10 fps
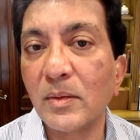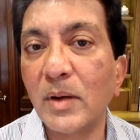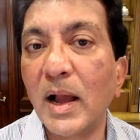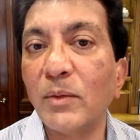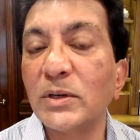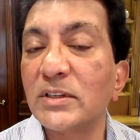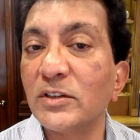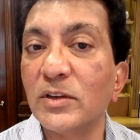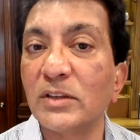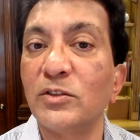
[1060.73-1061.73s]
I would
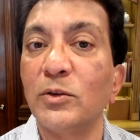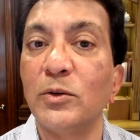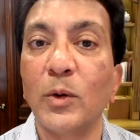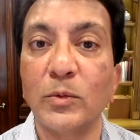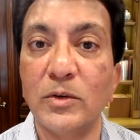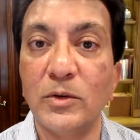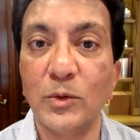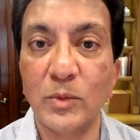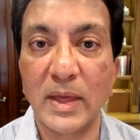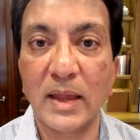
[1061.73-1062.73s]
suggest you don't do
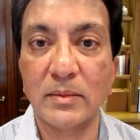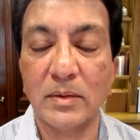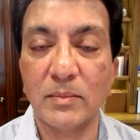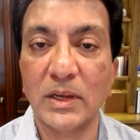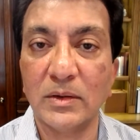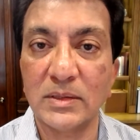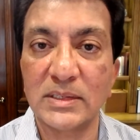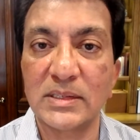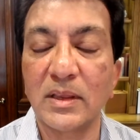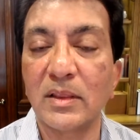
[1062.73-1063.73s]
that
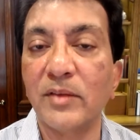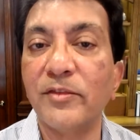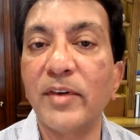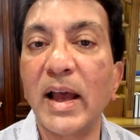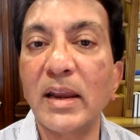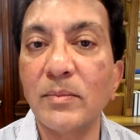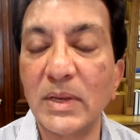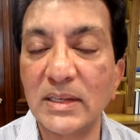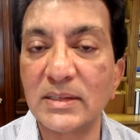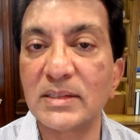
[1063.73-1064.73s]
because the
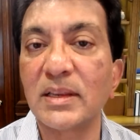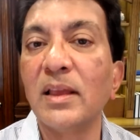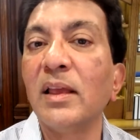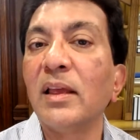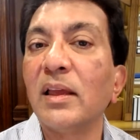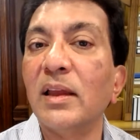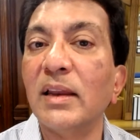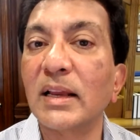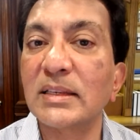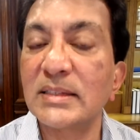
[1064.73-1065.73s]
vitamins in
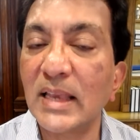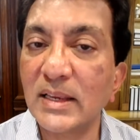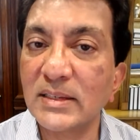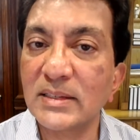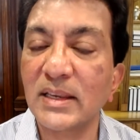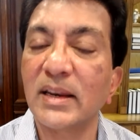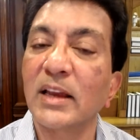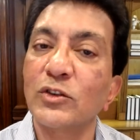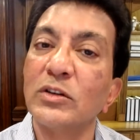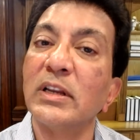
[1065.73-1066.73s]
excess can
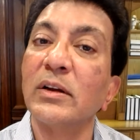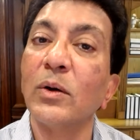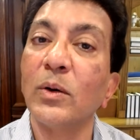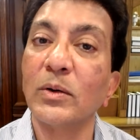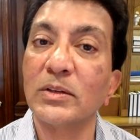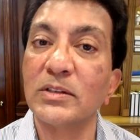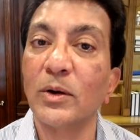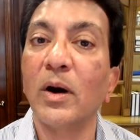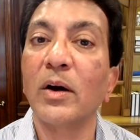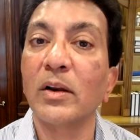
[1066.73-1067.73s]
actually cause your
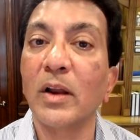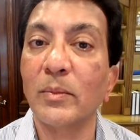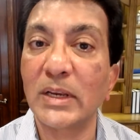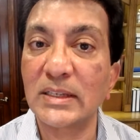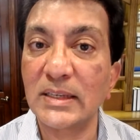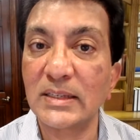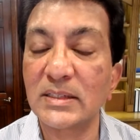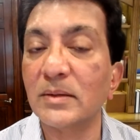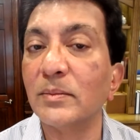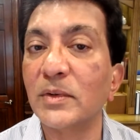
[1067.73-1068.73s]
autonomic
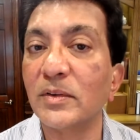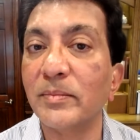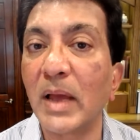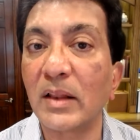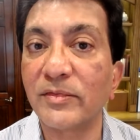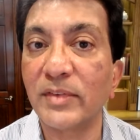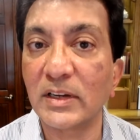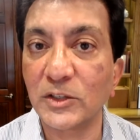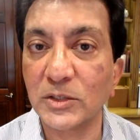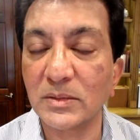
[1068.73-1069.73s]
system to
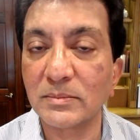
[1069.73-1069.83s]
malfunction.